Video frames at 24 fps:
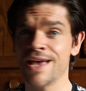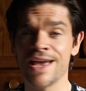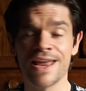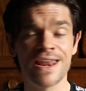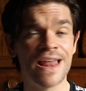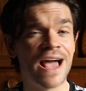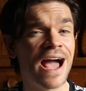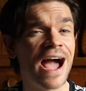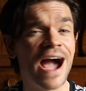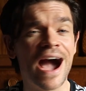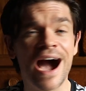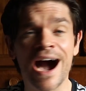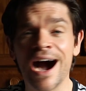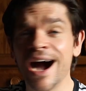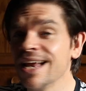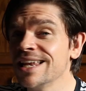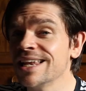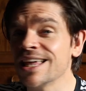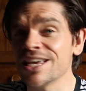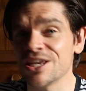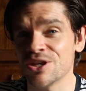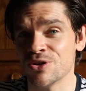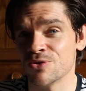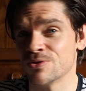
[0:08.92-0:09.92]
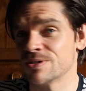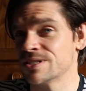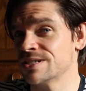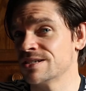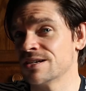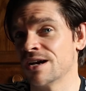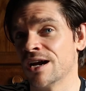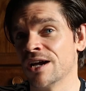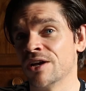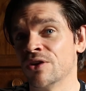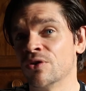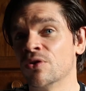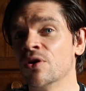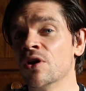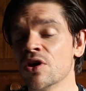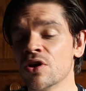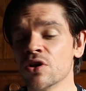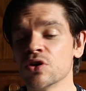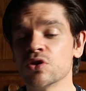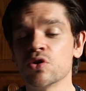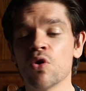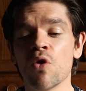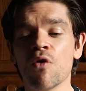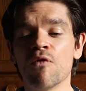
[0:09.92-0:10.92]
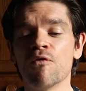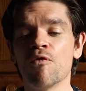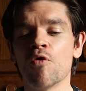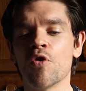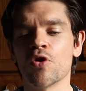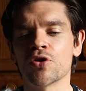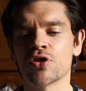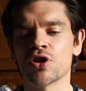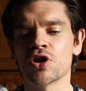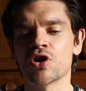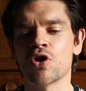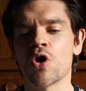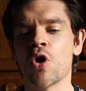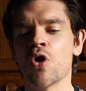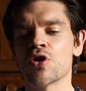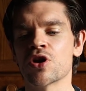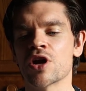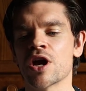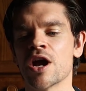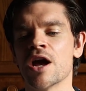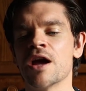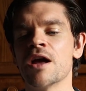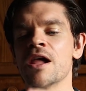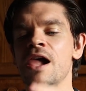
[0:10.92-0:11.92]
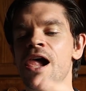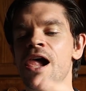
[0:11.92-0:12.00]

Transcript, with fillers: then I like your style, go forth and conquer.